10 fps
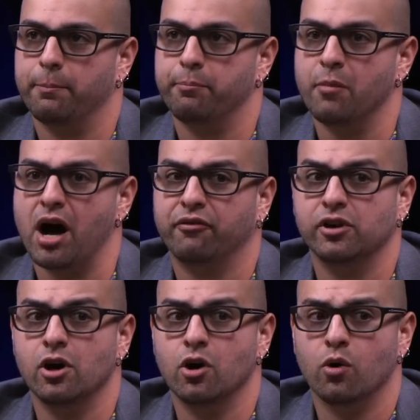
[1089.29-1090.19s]

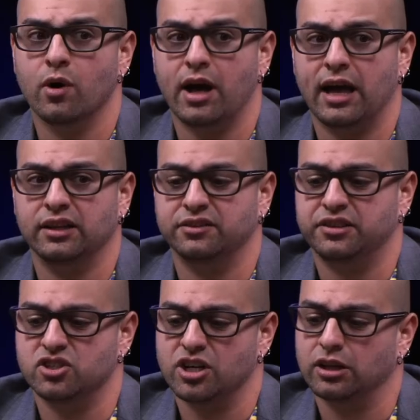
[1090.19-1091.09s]
Mafio and
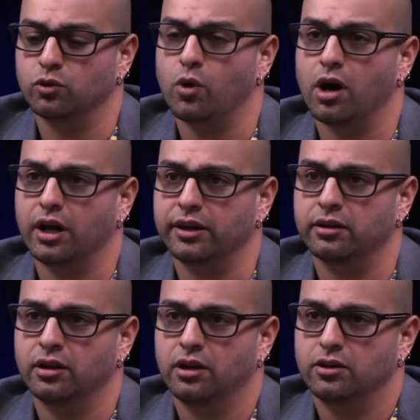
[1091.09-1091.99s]
DJ Luan,